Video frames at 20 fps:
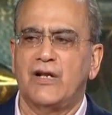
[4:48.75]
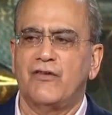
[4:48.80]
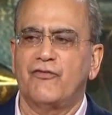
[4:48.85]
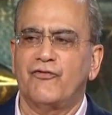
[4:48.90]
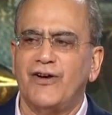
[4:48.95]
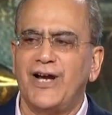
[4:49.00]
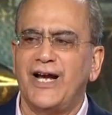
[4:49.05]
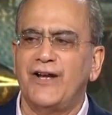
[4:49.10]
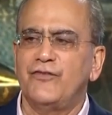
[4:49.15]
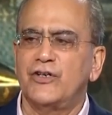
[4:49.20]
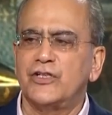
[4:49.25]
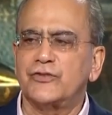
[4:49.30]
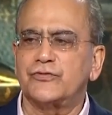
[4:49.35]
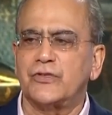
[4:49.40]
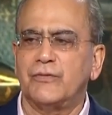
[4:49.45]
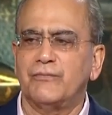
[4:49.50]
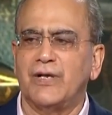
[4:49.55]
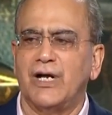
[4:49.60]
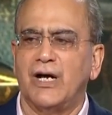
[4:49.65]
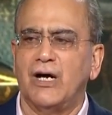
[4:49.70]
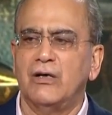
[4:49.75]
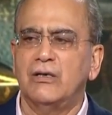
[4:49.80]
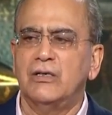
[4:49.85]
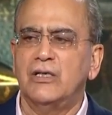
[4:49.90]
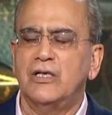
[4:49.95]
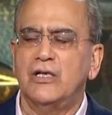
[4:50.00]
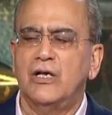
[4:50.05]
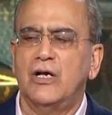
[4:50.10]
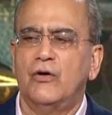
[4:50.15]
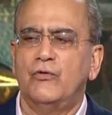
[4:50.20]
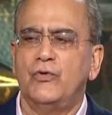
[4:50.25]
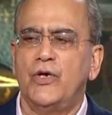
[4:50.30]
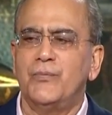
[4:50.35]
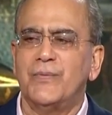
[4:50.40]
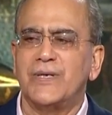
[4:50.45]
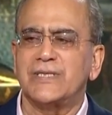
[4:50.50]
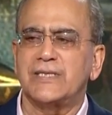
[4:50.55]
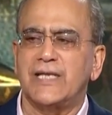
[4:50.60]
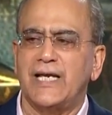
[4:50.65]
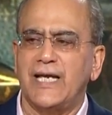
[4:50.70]
In 5 years from now,
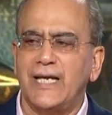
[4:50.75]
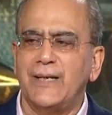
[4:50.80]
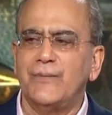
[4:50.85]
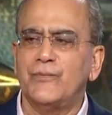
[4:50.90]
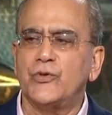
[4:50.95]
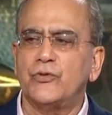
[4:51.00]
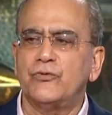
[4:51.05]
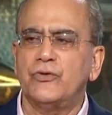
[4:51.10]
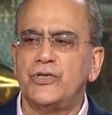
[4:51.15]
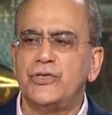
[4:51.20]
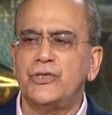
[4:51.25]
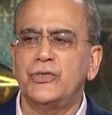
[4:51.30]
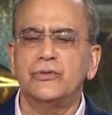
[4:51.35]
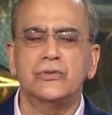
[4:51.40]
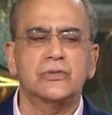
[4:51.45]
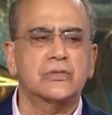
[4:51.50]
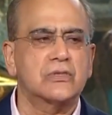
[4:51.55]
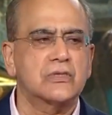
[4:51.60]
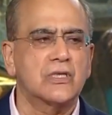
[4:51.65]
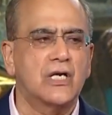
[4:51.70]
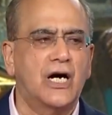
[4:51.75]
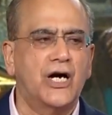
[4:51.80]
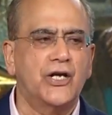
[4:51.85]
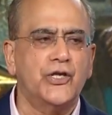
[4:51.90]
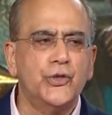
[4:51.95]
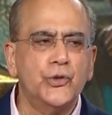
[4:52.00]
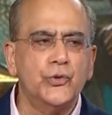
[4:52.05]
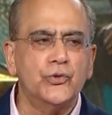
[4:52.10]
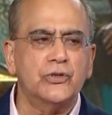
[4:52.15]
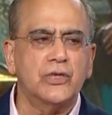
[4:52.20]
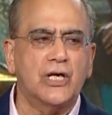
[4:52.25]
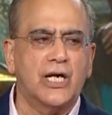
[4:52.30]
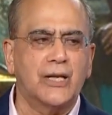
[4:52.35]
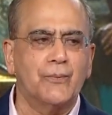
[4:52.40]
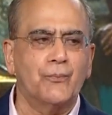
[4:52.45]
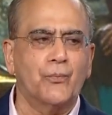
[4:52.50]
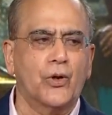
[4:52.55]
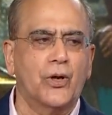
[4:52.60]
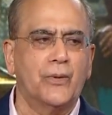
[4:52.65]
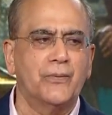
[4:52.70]
we must aim to reduce our youth
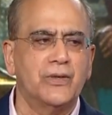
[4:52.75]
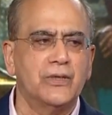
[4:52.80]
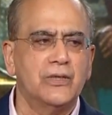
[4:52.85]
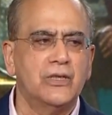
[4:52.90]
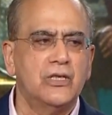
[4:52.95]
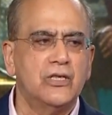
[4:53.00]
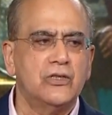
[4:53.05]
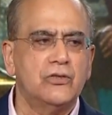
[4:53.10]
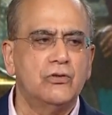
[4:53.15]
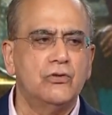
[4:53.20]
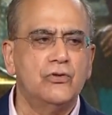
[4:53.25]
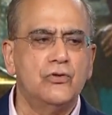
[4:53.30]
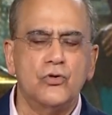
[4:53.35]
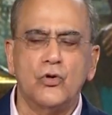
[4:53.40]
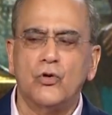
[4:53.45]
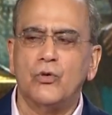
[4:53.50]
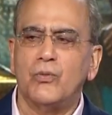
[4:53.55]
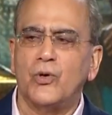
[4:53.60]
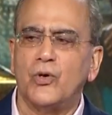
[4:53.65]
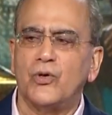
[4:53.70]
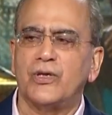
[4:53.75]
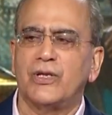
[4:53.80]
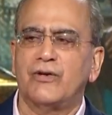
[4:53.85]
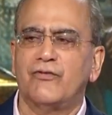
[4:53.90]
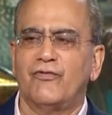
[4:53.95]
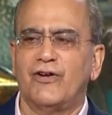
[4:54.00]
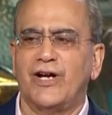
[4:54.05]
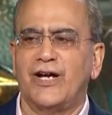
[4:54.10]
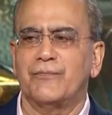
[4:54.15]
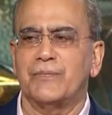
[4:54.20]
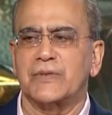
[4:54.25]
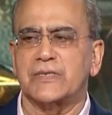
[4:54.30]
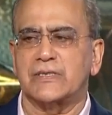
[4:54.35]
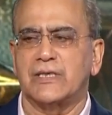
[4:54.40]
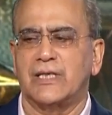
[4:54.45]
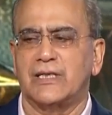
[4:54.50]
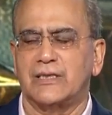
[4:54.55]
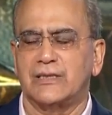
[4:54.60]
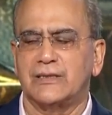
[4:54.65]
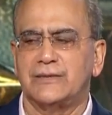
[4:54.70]
unemployment to no more than
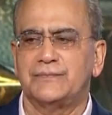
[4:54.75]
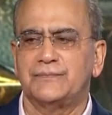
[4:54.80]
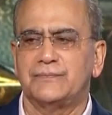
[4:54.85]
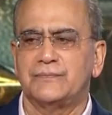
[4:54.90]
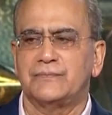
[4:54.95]
5%.